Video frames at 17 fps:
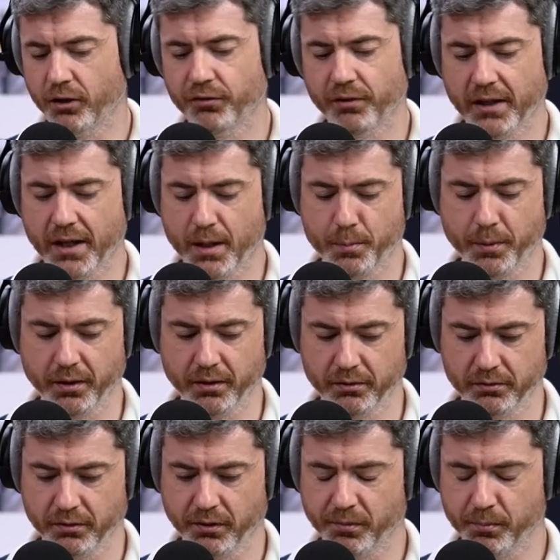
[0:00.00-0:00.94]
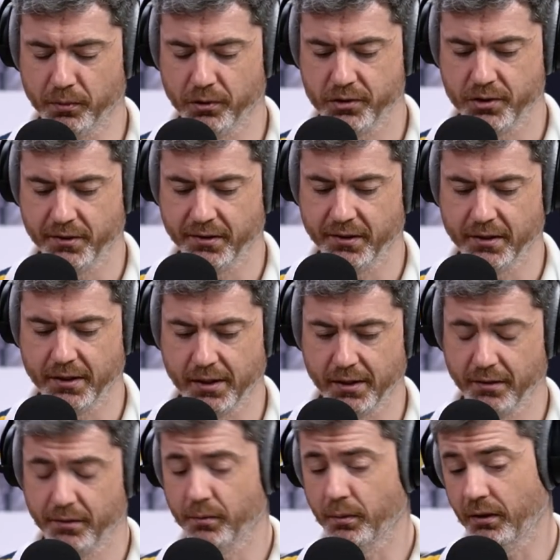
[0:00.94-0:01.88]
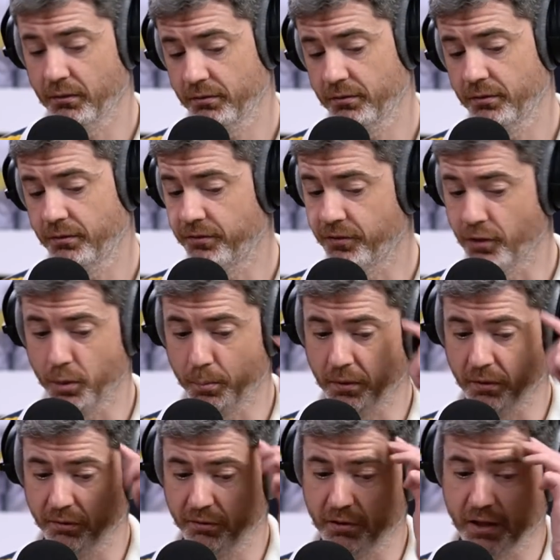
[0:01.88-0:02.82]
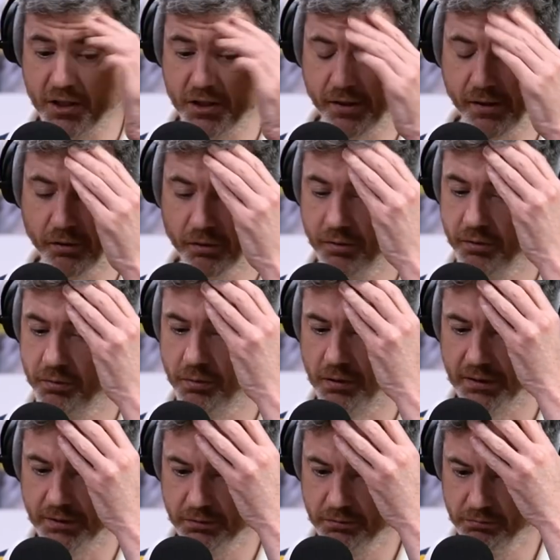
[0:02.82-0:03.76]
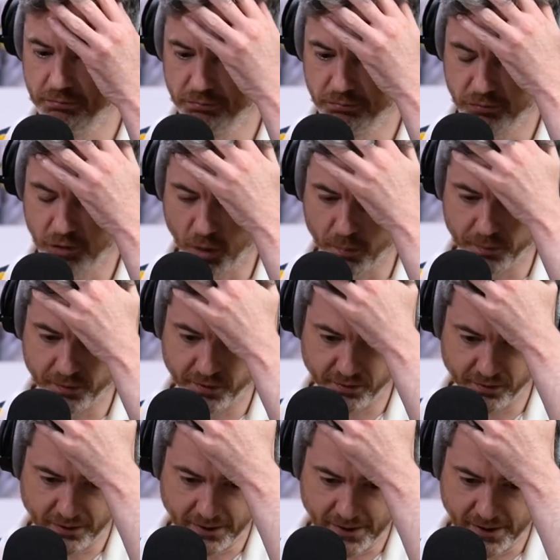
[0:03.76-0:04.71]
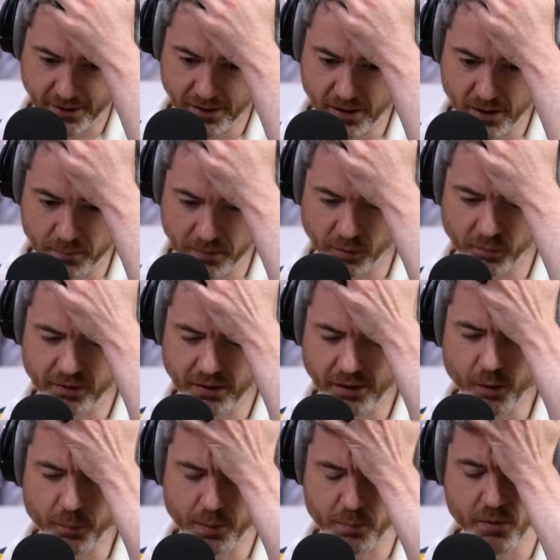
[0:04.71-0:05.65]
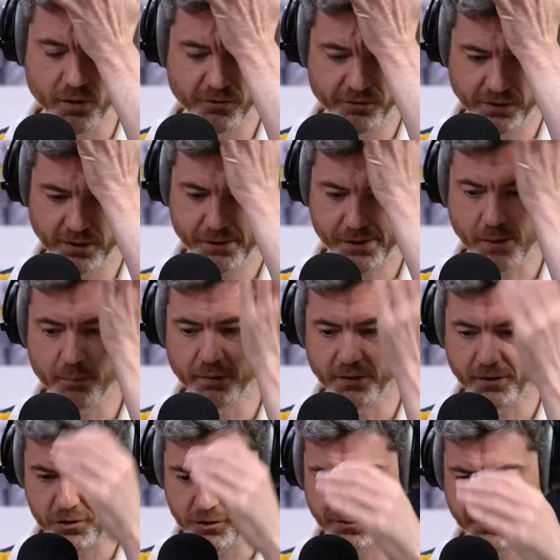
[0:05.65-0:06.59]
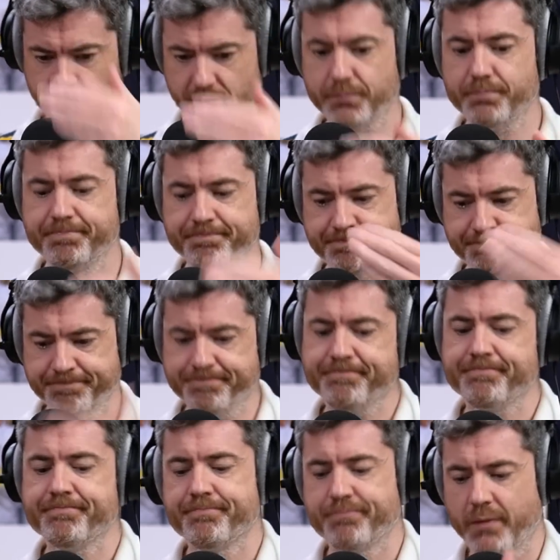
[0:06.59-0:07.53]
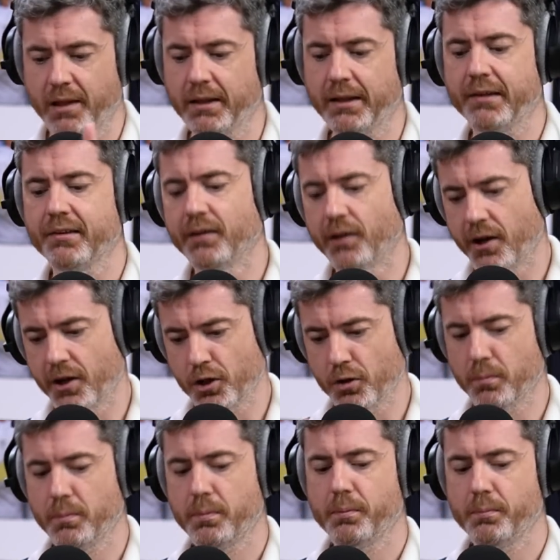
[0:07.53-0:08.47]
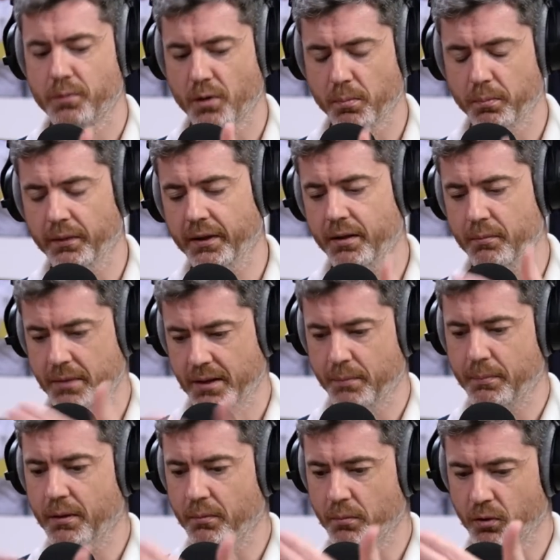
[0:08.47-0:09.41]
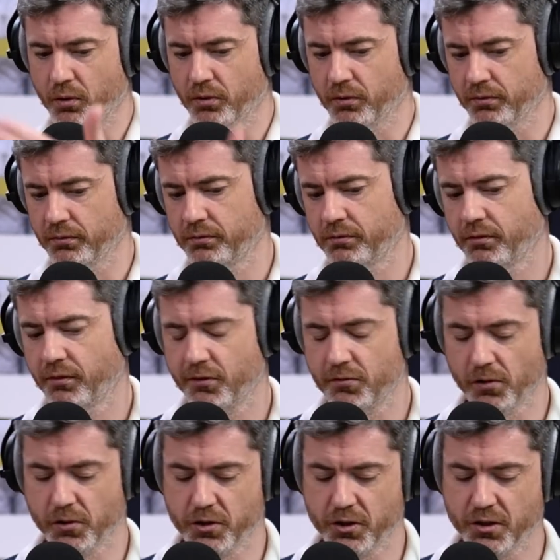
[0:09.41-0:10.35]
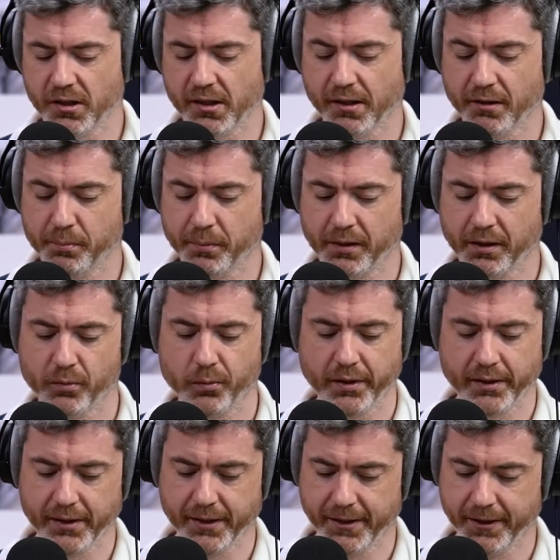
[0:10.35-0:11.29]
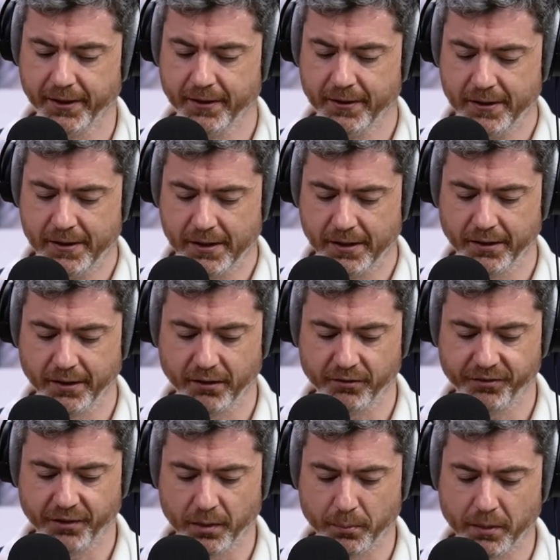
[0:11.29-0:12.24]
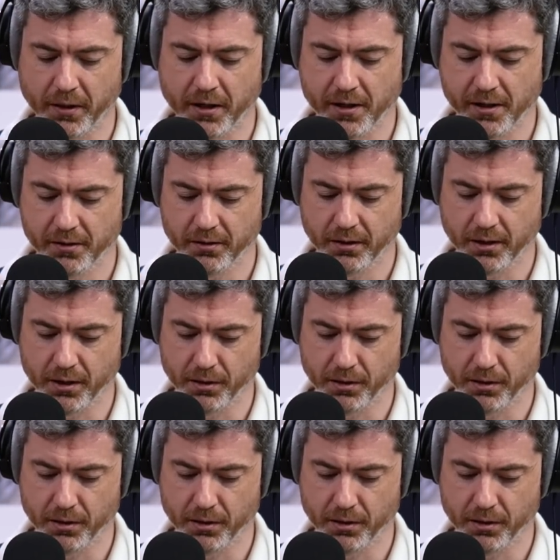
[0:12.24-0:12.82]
overlapping as much as you did. And it's like Firpo strangely looked quite competent in it. But there was a little bit more of an attempt to just let's line up properly and be a bit more structured to this, but it quickly, I think it fell apart,